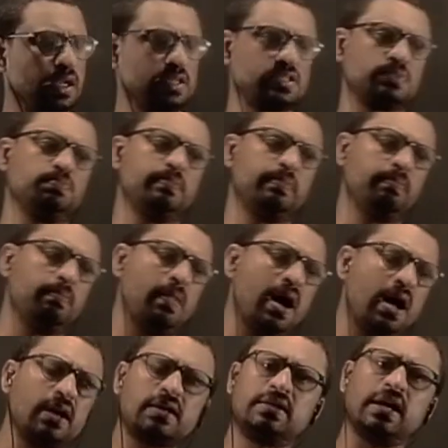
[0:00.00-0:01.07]
Let's
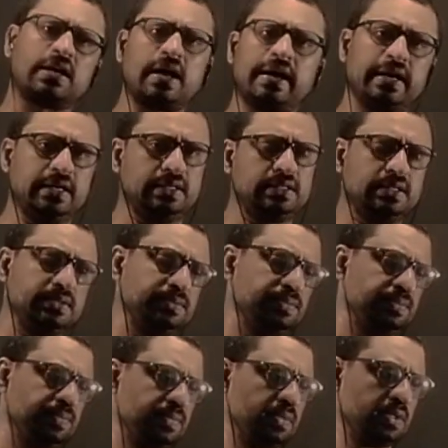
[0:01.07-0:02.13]
mark the current.
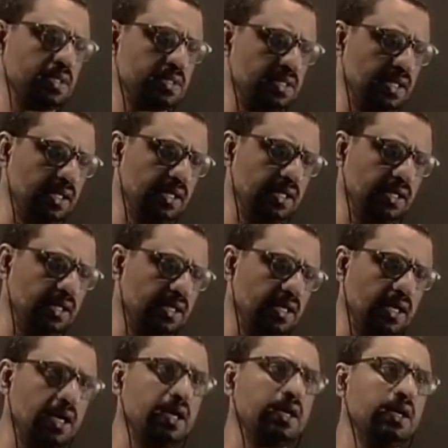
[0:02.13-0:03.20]
See
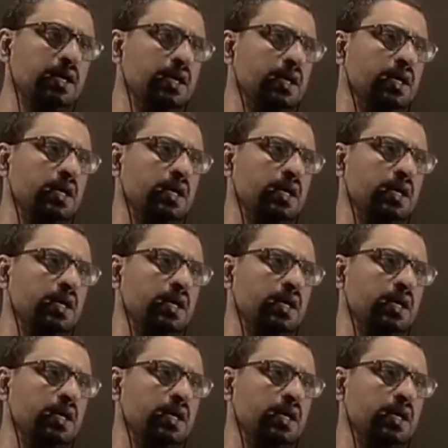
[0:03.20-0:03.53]
here,